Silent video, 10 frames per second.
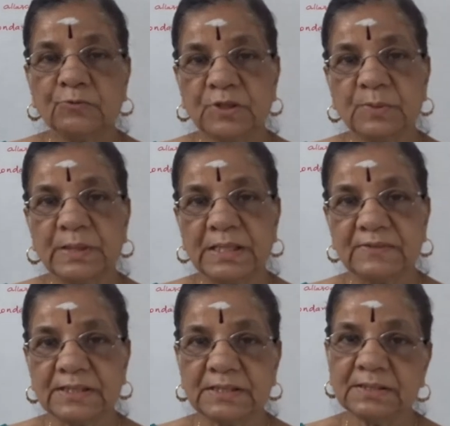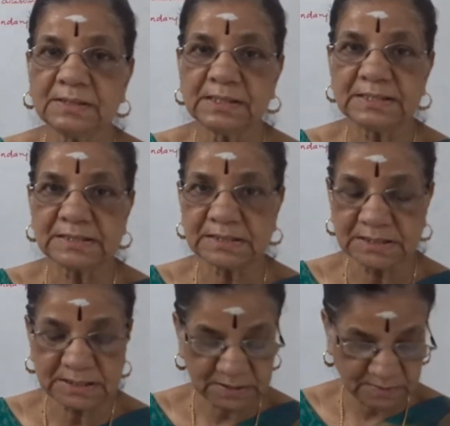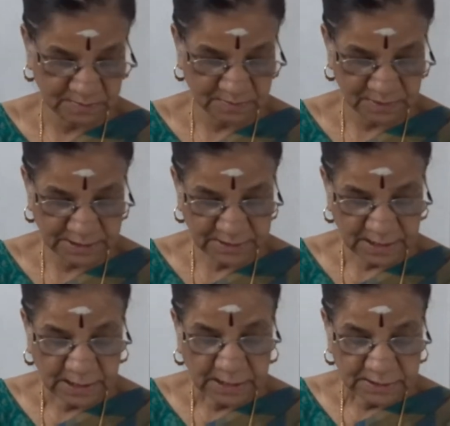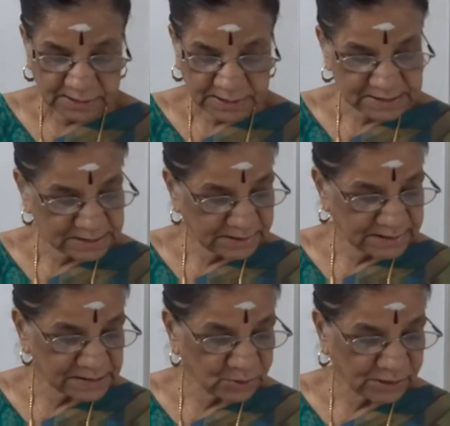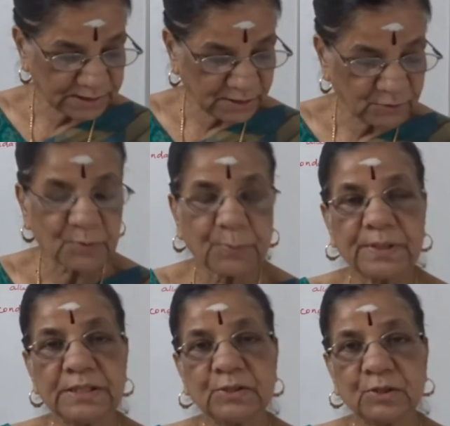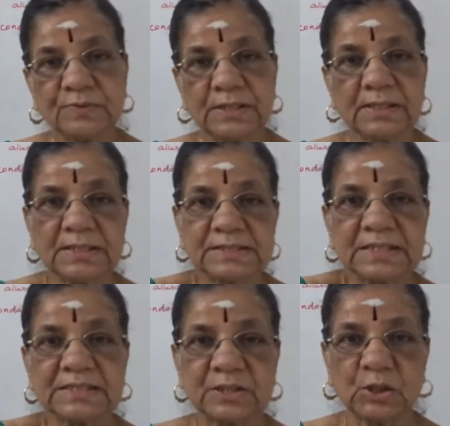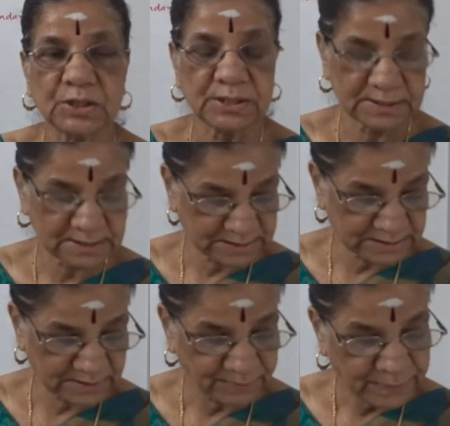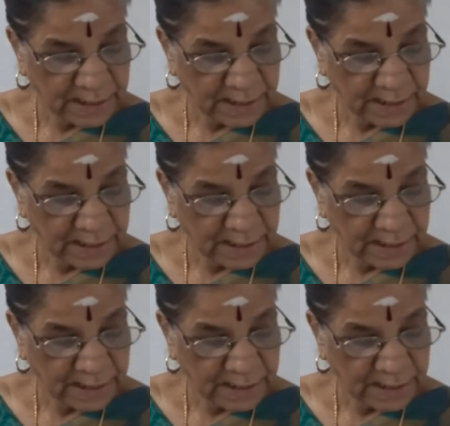female on the estrogen. Right? Now this leads to the development of the sex organs.